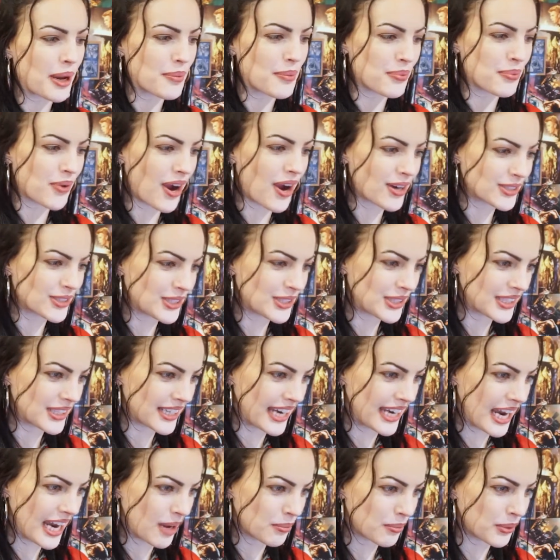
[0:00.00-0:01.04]
Procter &
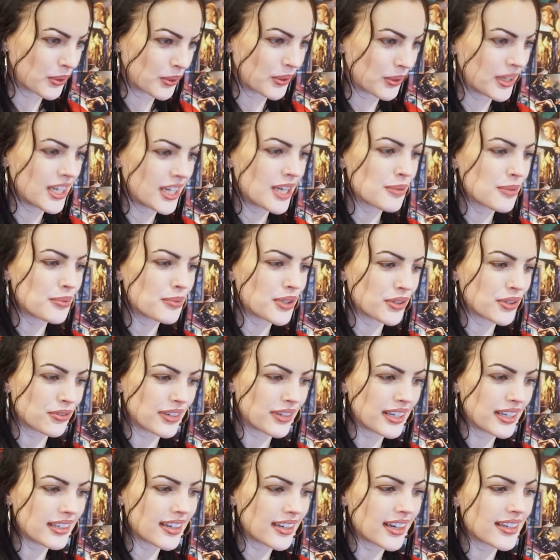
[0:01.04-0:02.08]
Gamble.
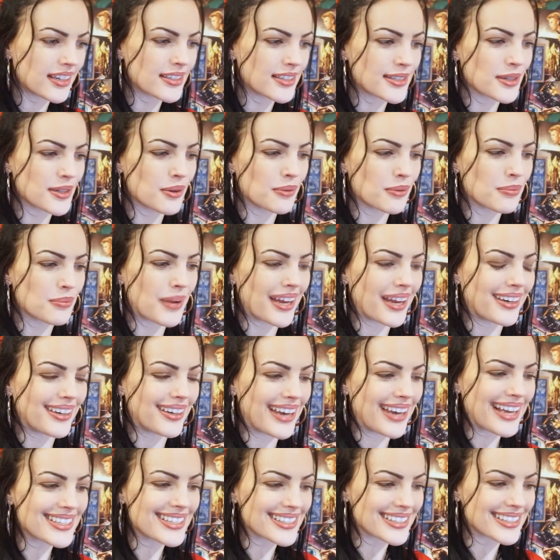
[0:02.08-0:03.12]
Purina is owned by
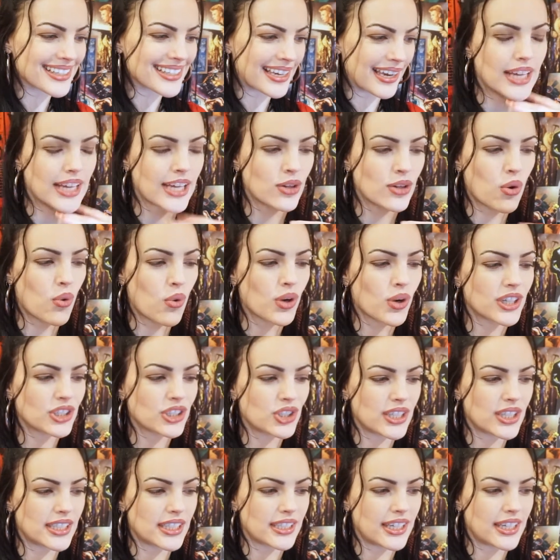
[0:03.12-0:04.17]
Nestle, and
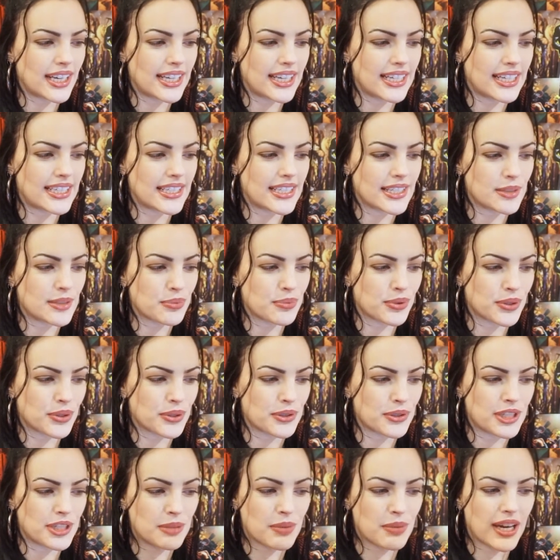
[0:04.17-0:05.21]
Origin is
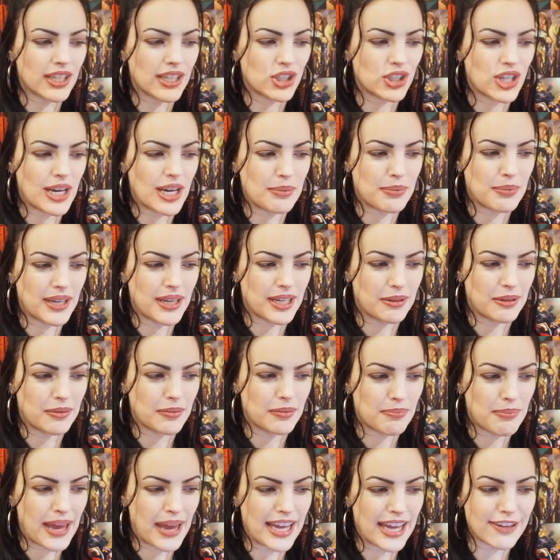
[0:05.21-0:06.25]
produced by Champion
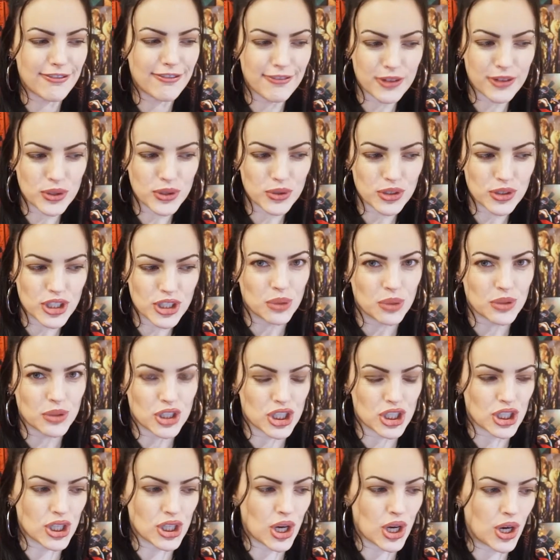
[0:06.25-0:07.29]
Pet Food, which
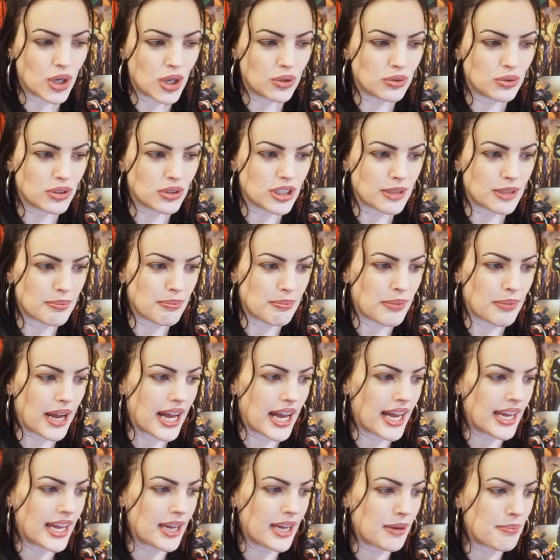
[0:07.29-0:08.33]
is owned
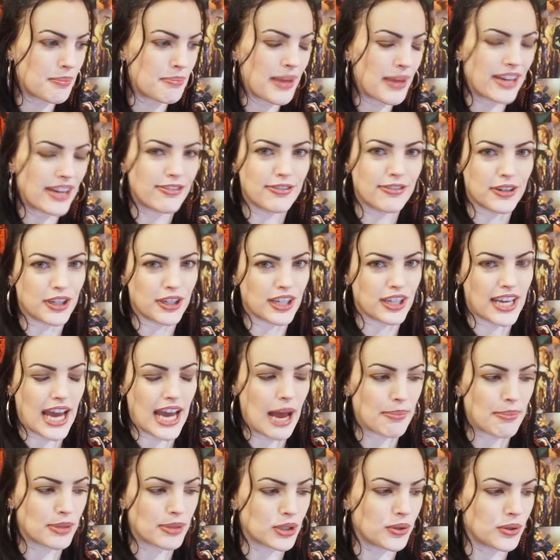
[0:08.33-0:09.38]
by Bedford
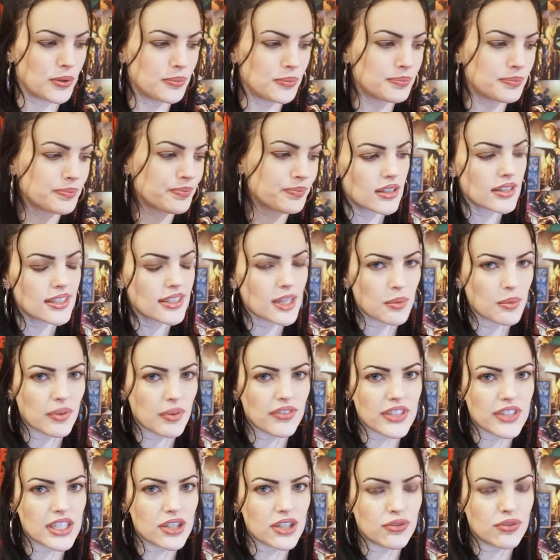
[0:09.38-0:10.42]
Capital. Some of
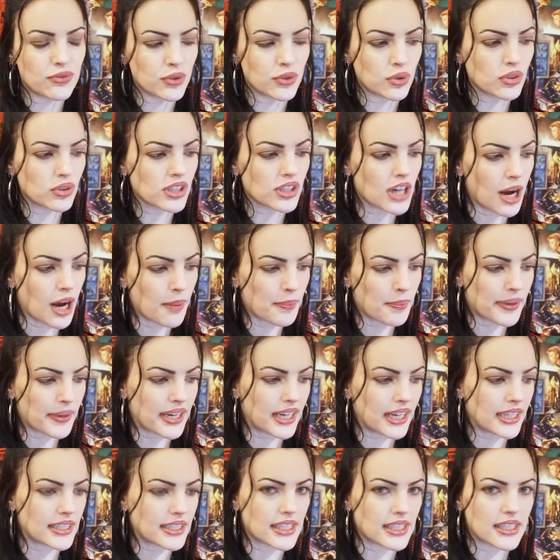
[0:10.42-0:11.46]
these food
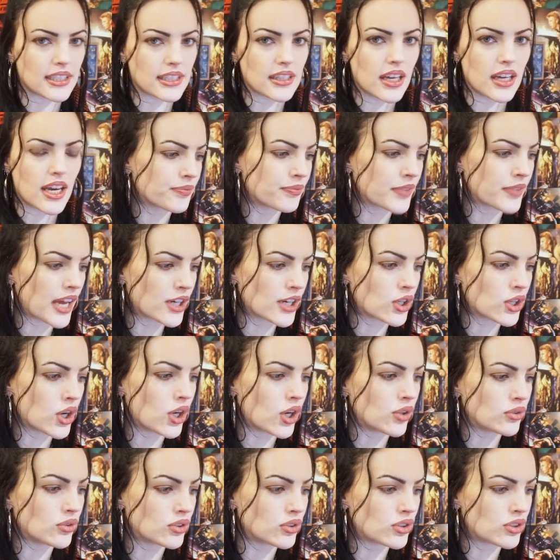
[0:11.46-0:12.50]
companies that
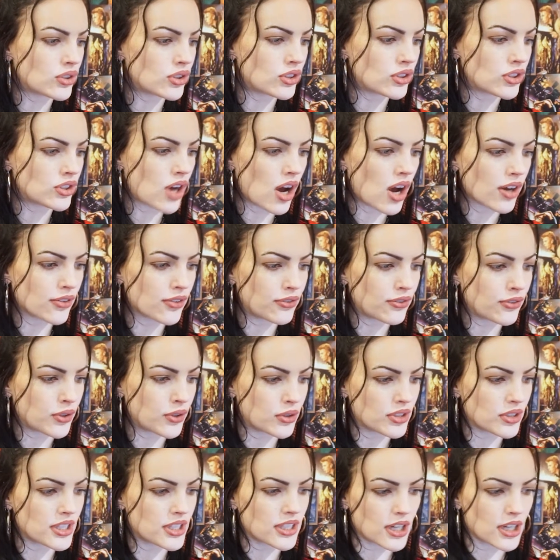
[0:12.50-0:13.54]
own dog
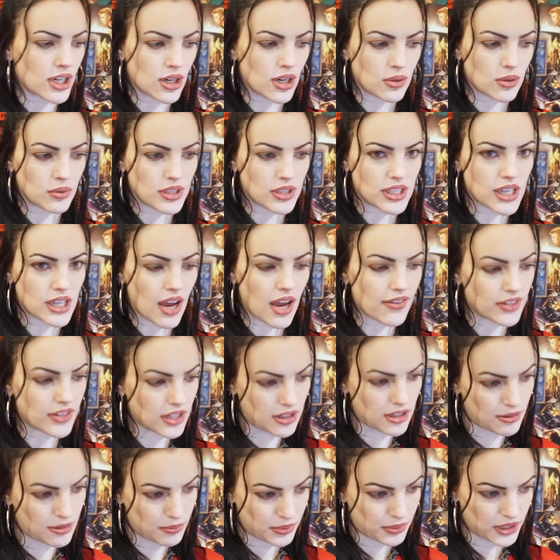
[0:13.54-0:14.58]
foods that are WSAVA
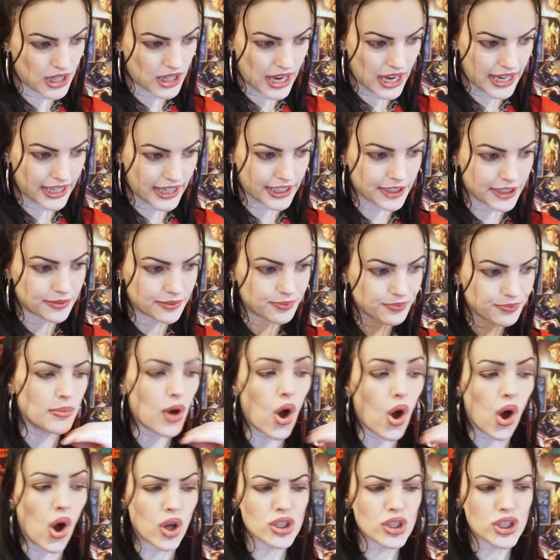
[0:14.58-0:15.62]
compliant
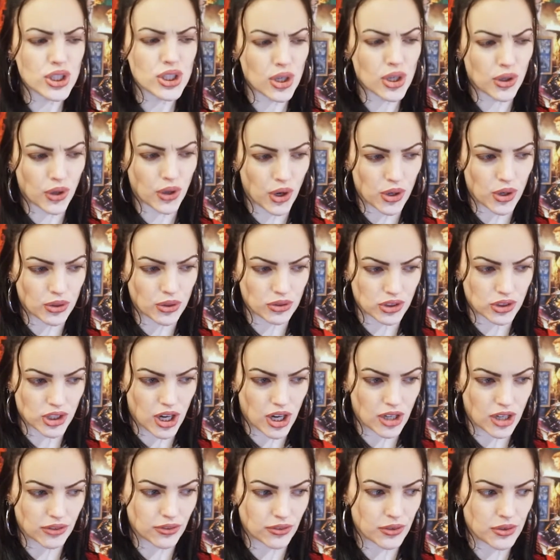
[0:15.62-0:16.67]
also own
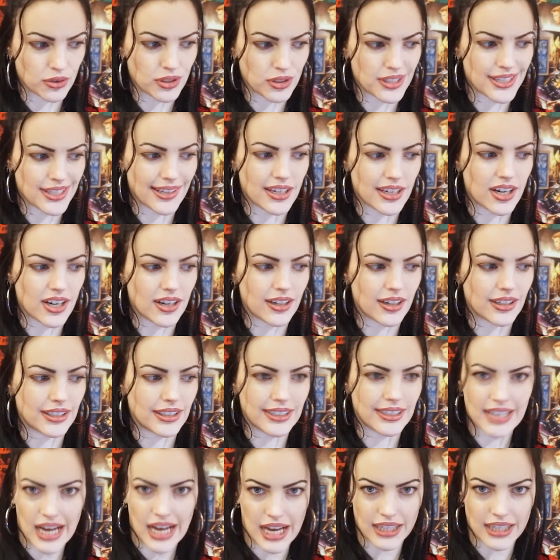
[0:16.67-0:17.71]
dog foods that are
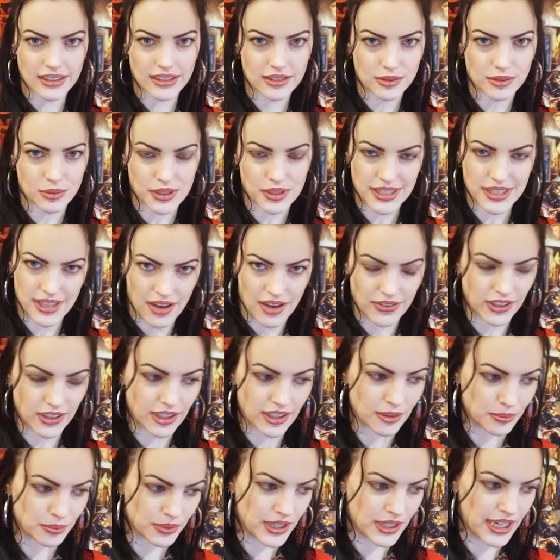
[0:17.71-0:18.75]
not WSAVA
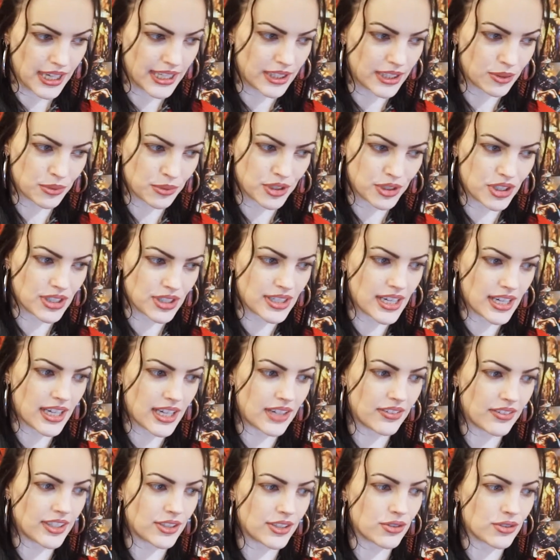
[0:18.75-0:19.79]
compliant, which is kind
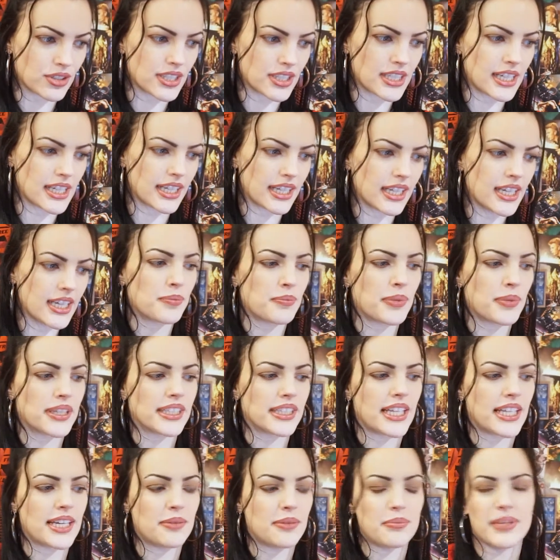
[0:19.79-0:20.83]
of interesting, but
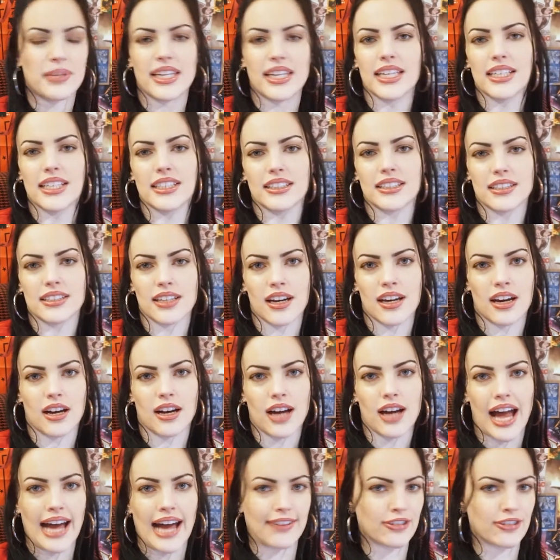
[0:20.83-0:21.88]
they meet
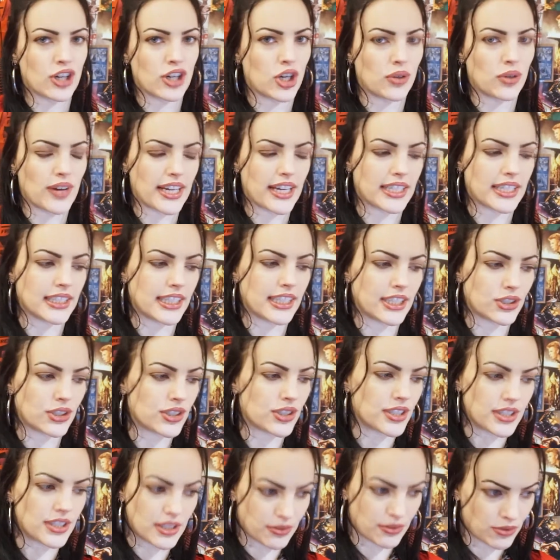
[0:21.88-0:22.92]
Affco
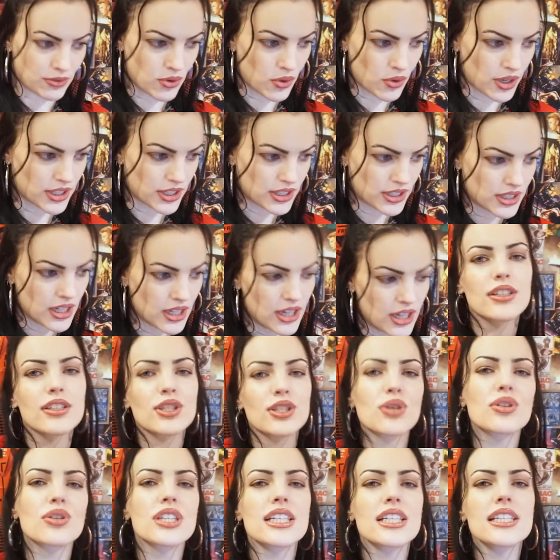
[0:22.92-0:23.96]
regulations, of course.
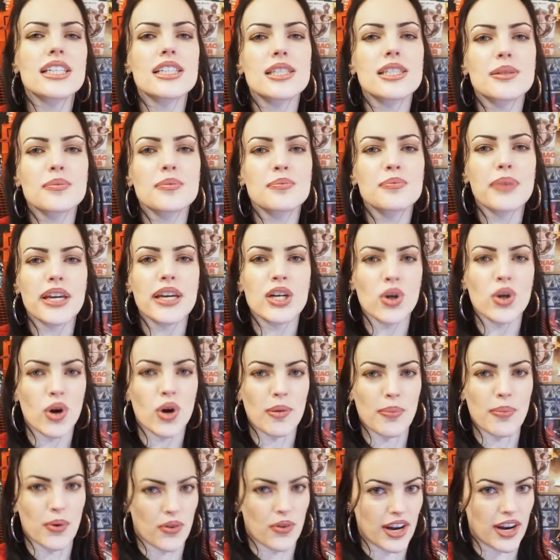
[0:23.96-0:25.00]
So these big
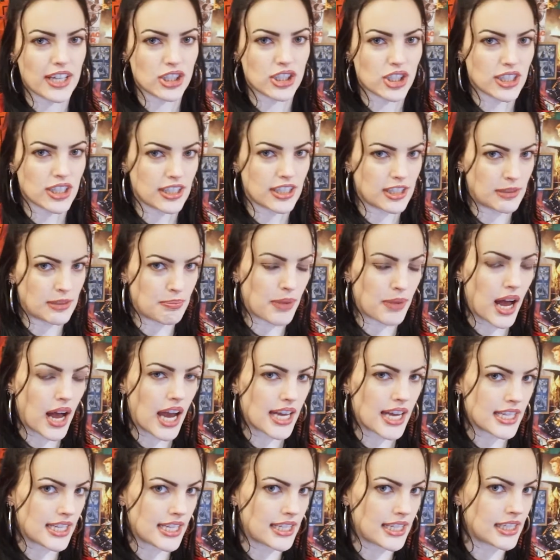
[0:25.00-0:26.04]
corporations
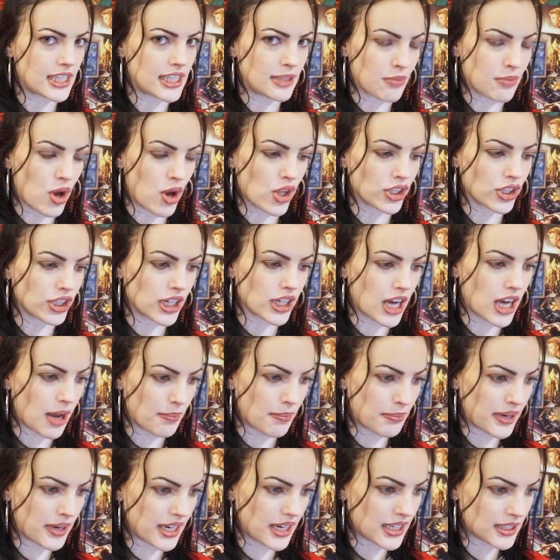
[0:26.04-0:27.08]
buy these smaller
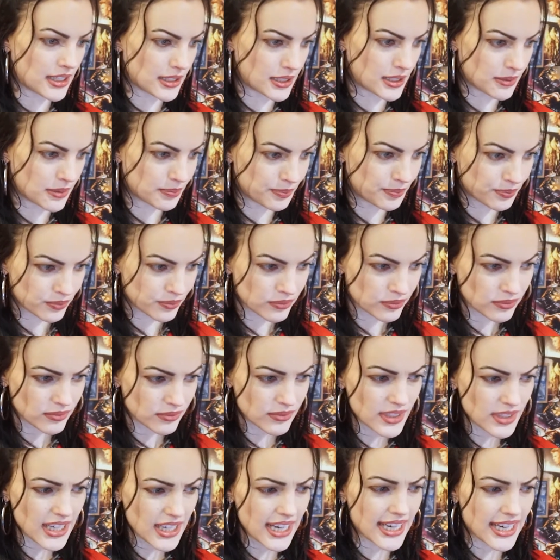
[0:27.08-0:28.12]
companies
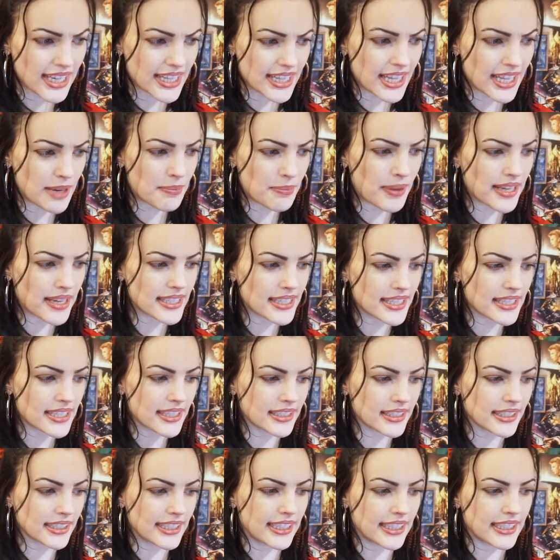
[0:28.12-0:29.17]
and they
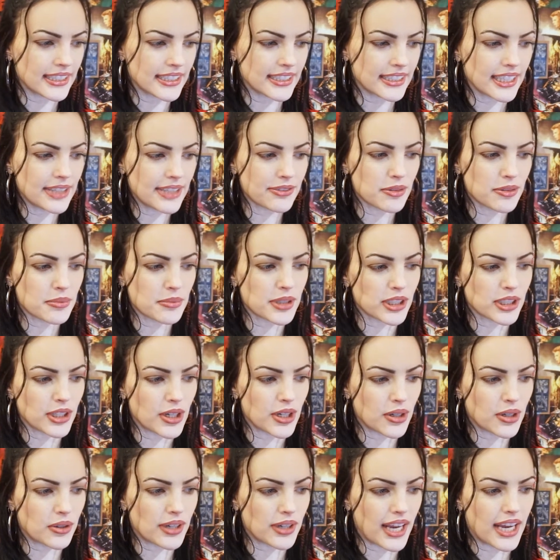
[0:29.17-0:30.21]
basically leave them
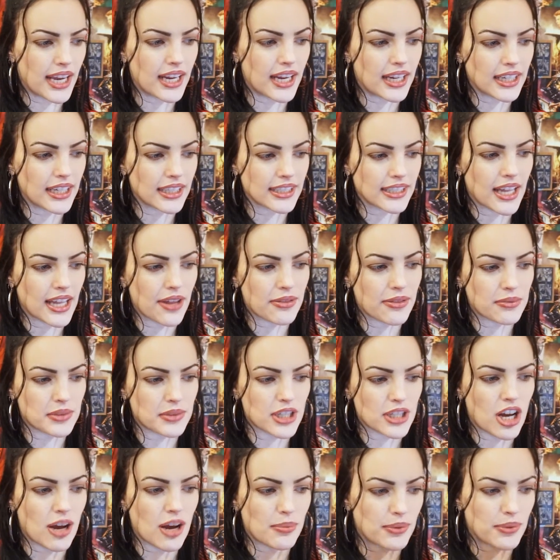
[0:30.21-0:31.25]
alone and allow them
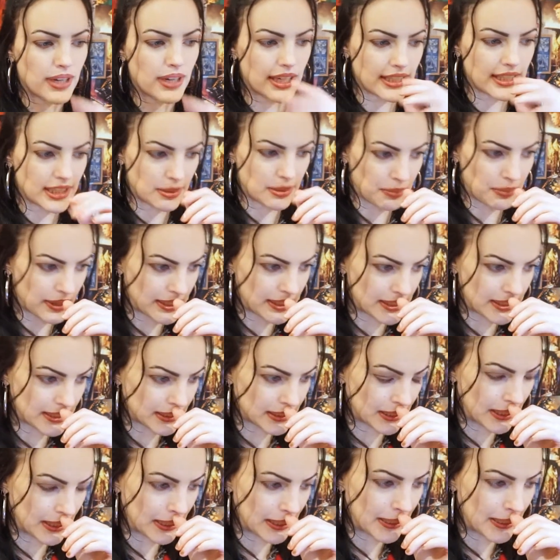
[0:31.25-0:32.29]
to operate independently.